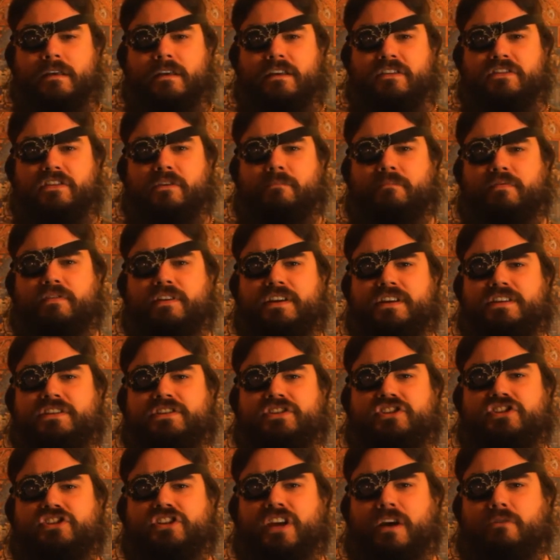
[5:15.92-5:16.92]
The
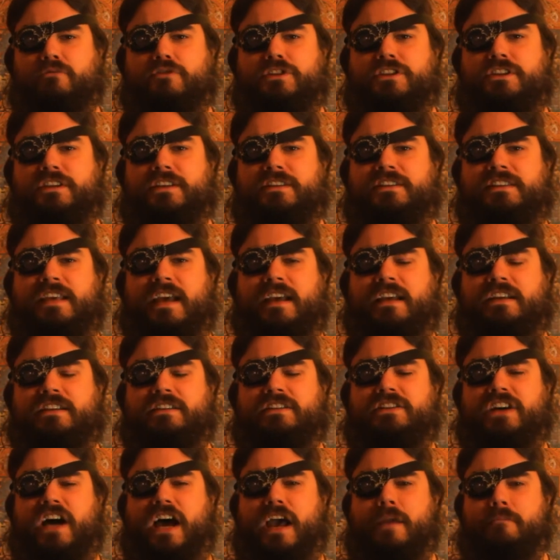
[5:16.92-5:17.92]
priest shouts a
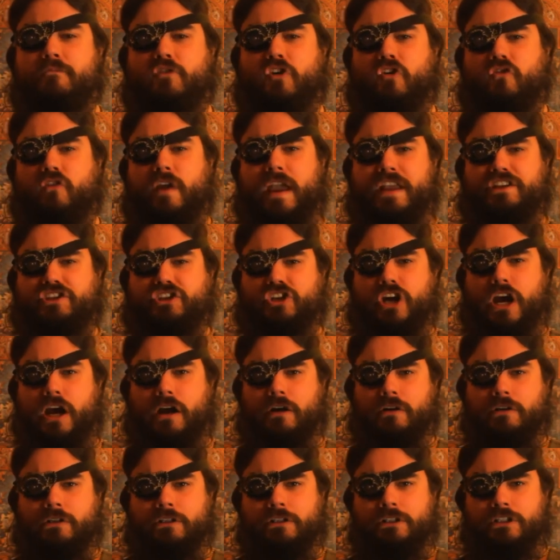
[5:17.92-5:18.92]
second time,
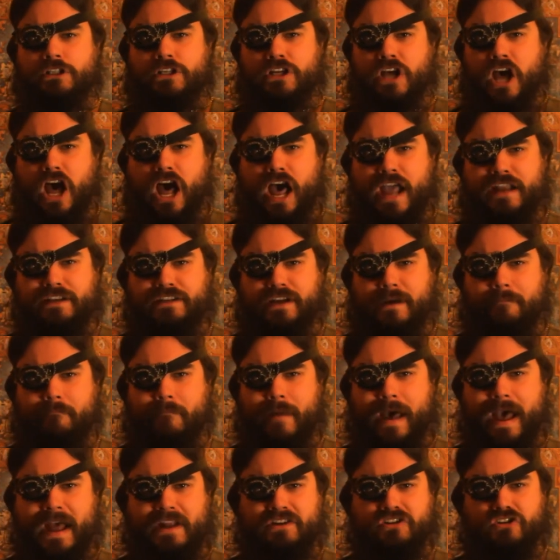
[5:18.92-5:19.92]
"Creature, I
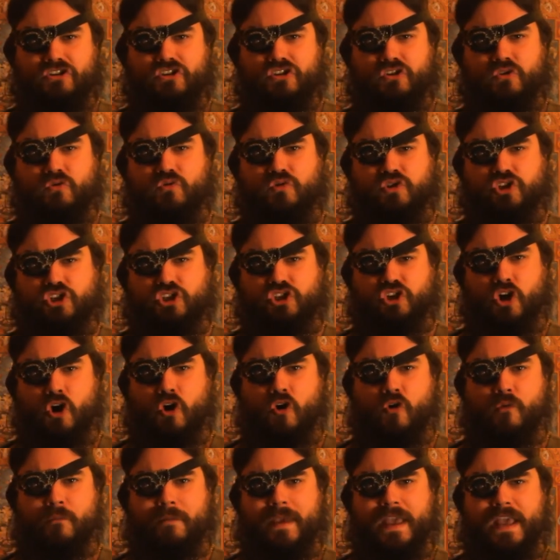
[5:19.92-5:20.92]
demand you
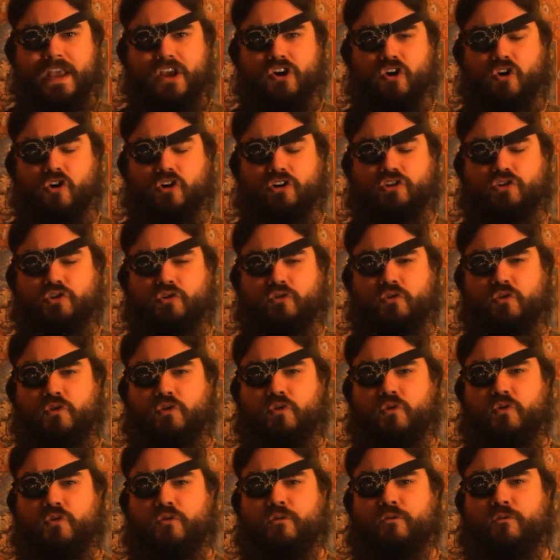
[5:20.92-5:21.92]
show me your
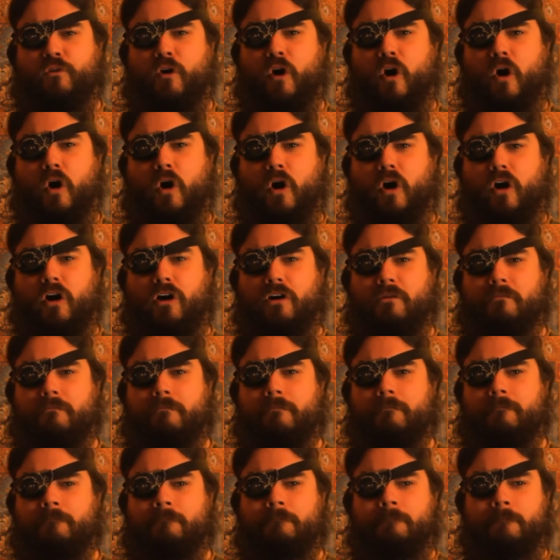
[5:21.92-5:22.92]
true form."
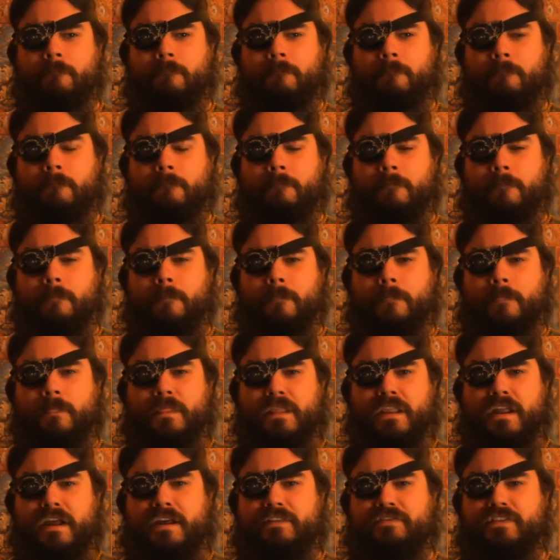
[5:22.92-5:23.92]

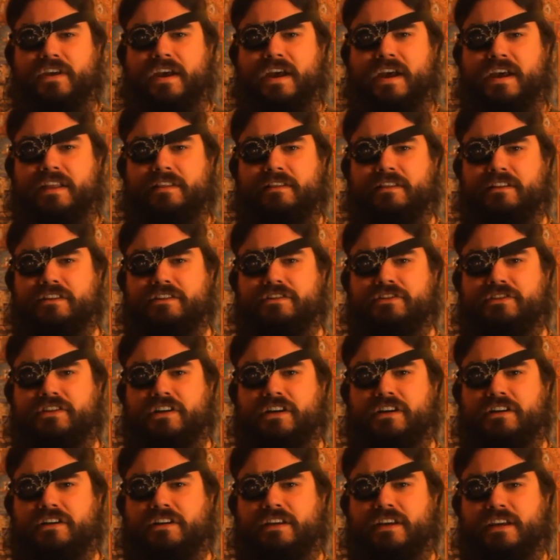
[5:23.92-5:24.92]
And the headless
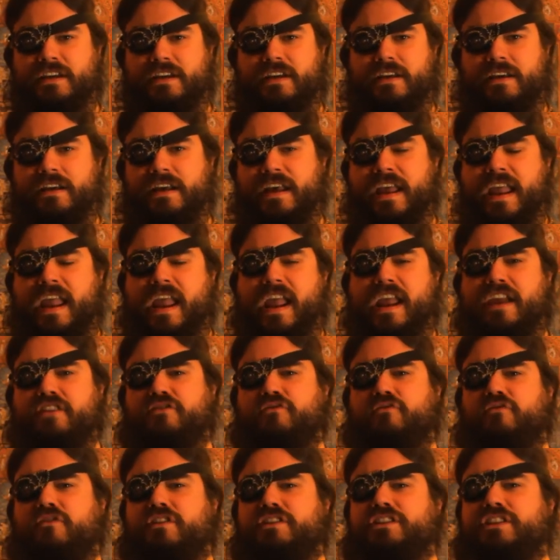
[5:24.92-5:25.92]
turkey,
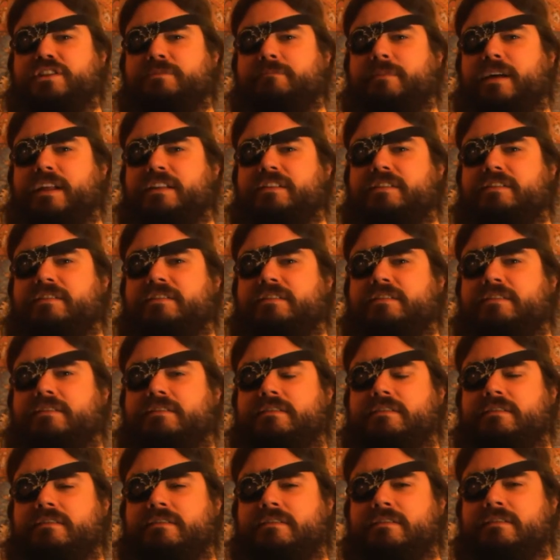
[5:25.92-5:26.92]
in
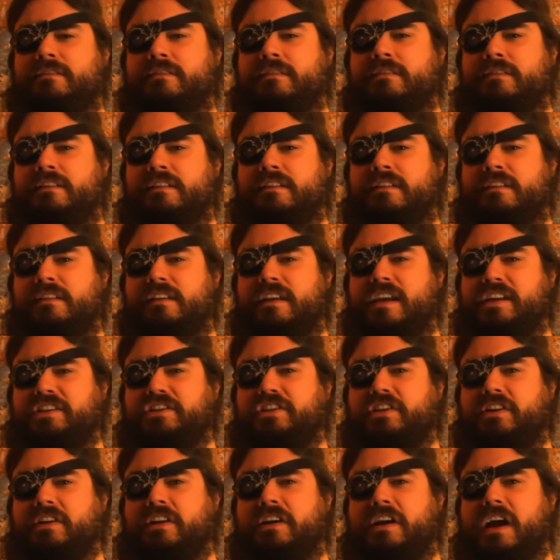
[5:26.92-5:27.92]
response, it
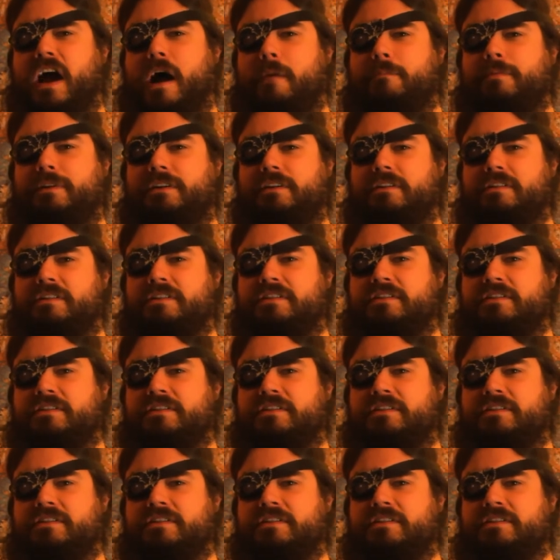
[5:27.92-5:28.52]
gobbled